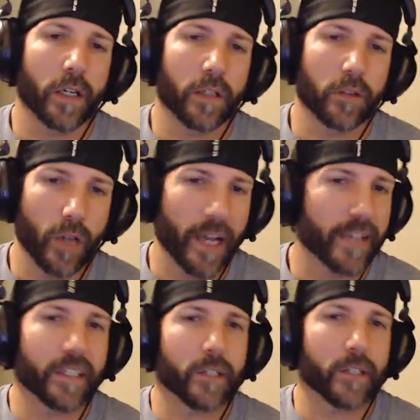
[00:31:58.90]
Laura
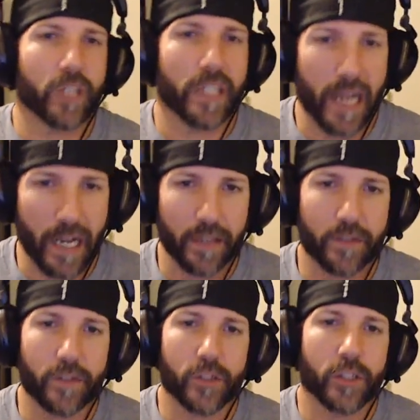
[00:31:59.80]
has like green
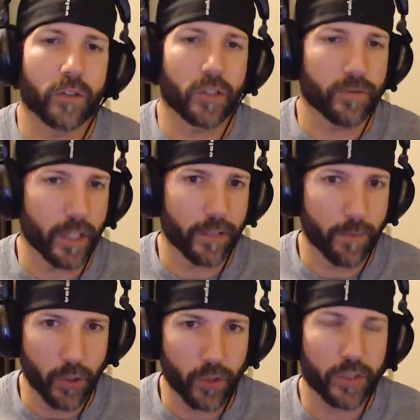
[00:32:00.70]
eyes and she looks very
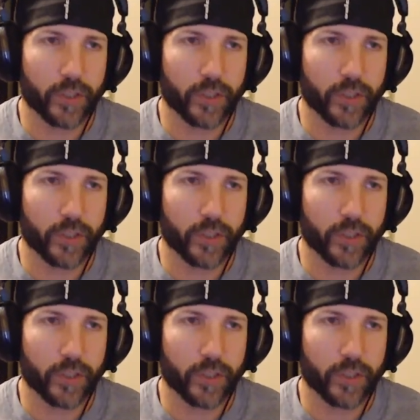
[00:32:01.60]
familiar